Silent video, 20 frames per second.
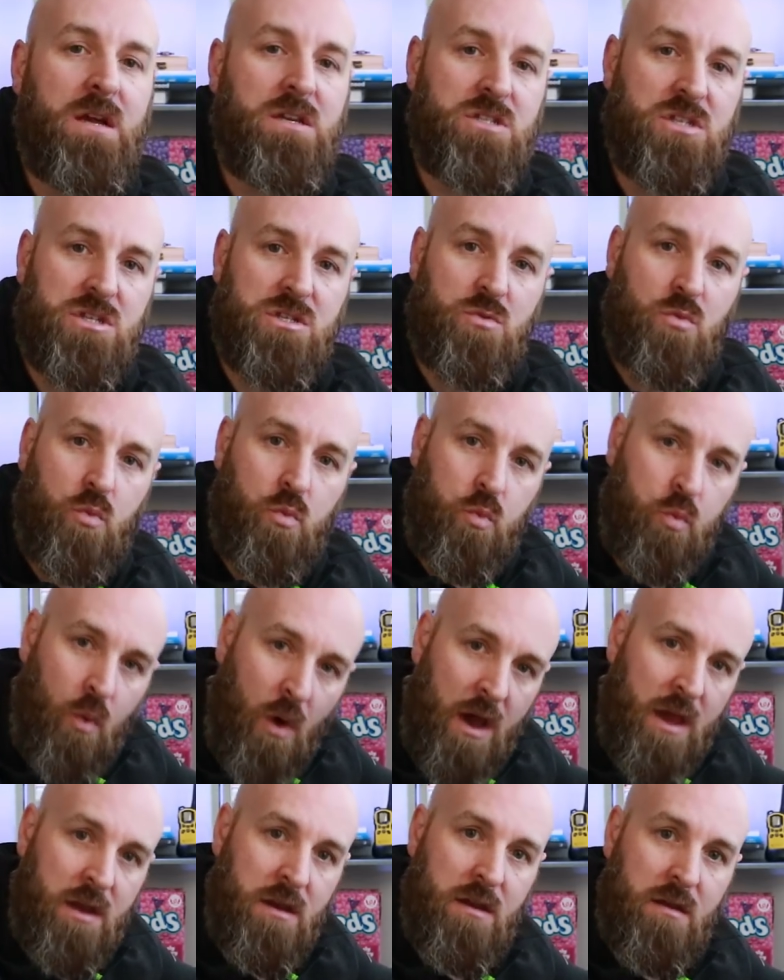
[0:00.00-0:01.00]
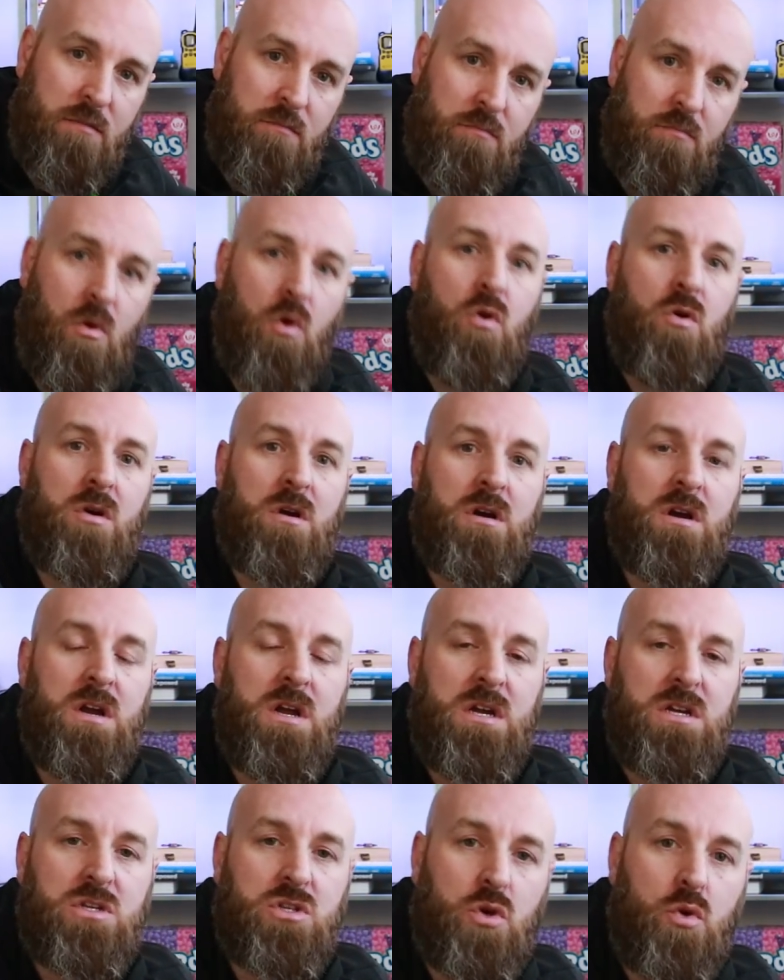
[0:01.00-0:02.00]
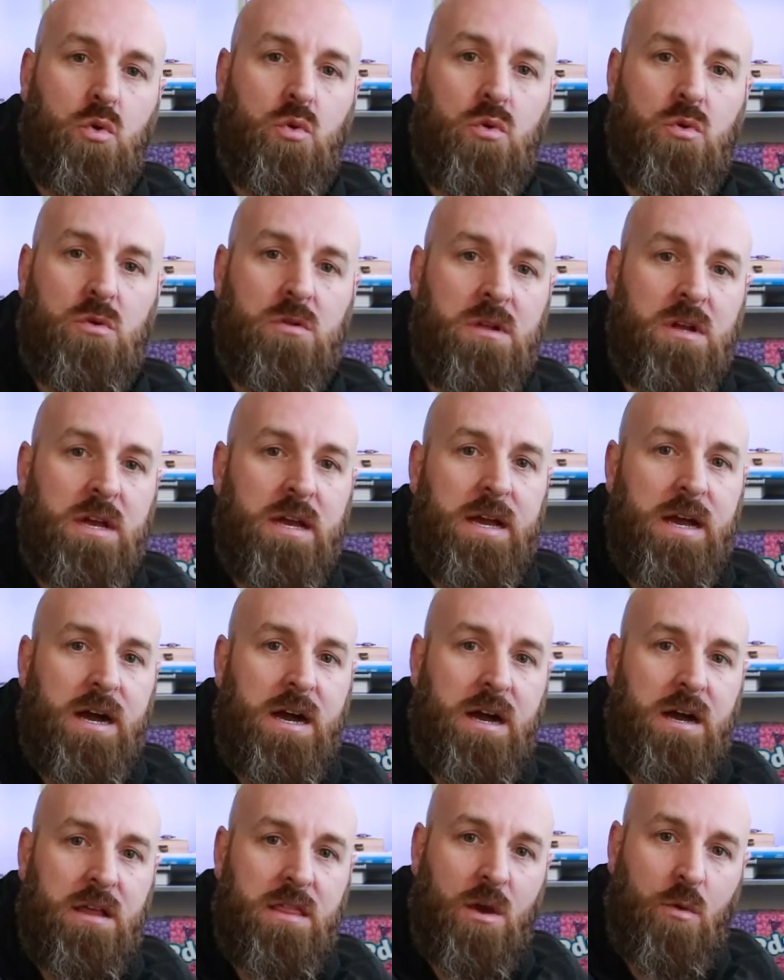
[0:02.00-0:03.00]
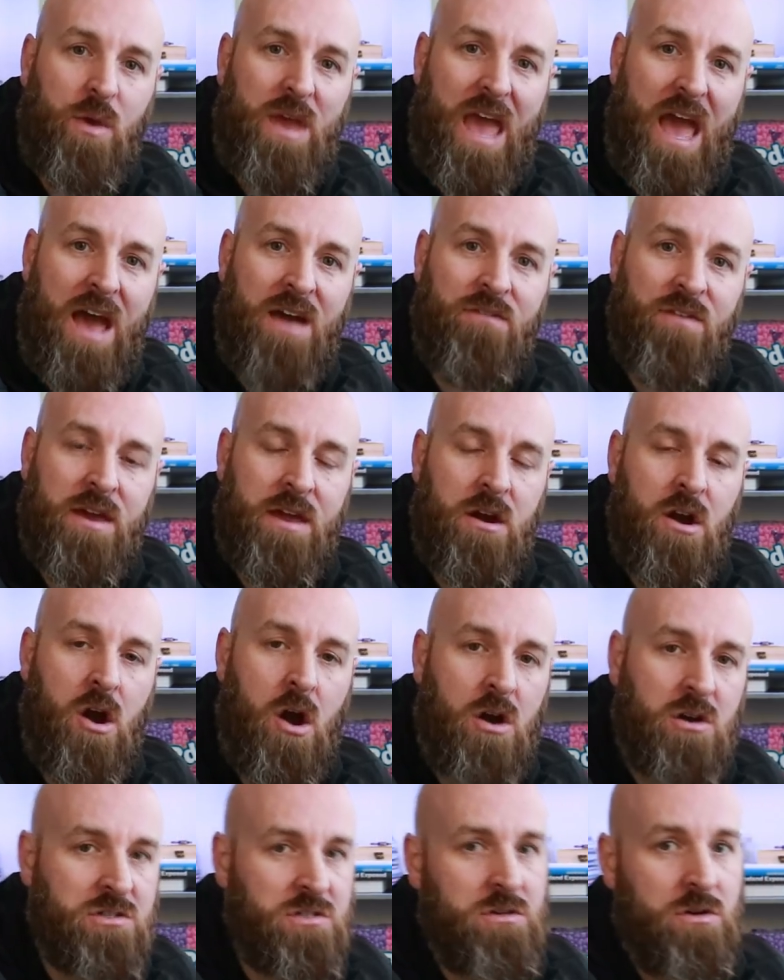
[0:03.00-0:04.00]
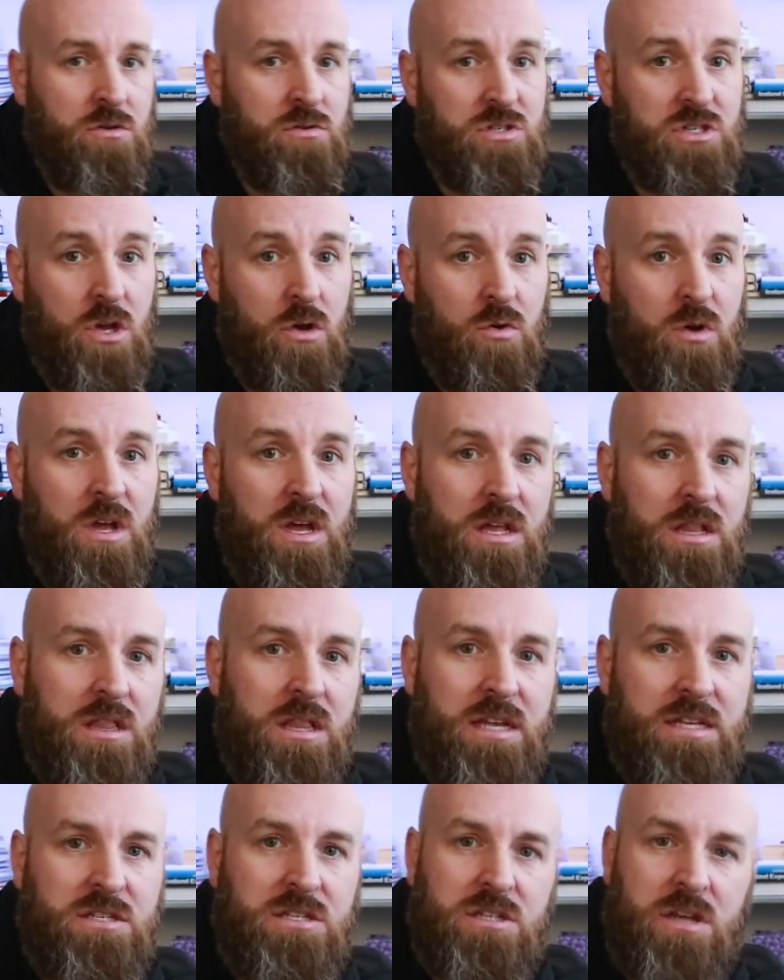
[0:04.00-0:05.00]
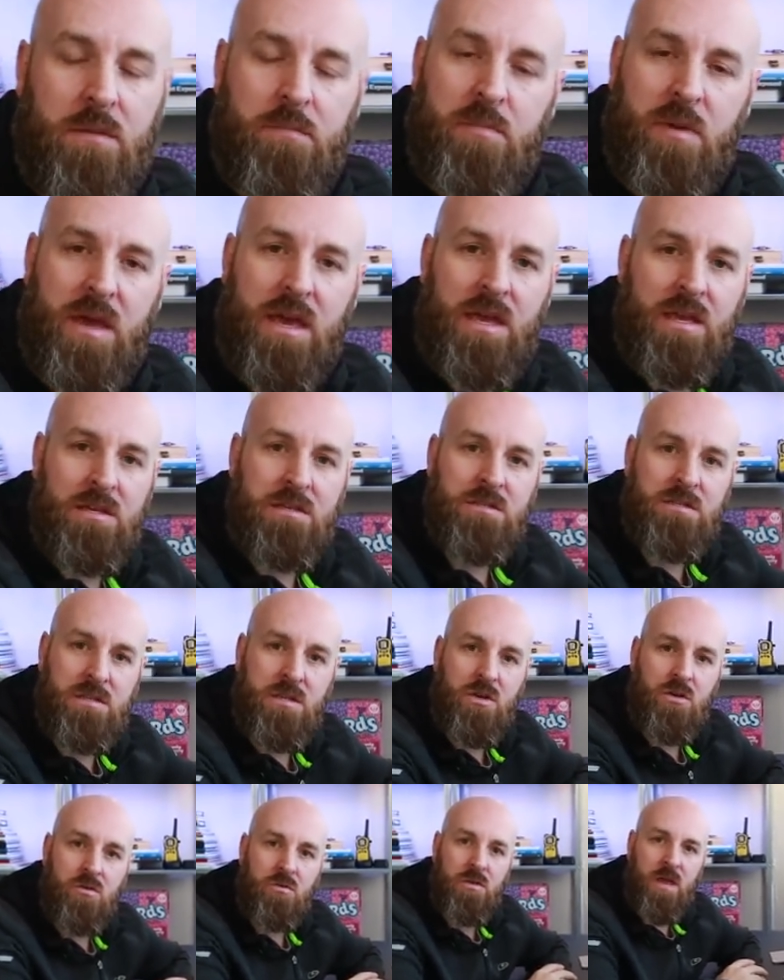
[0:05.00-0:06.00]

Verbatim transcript: Just one more tool Uh, that we have in our arsenal. So let's jump into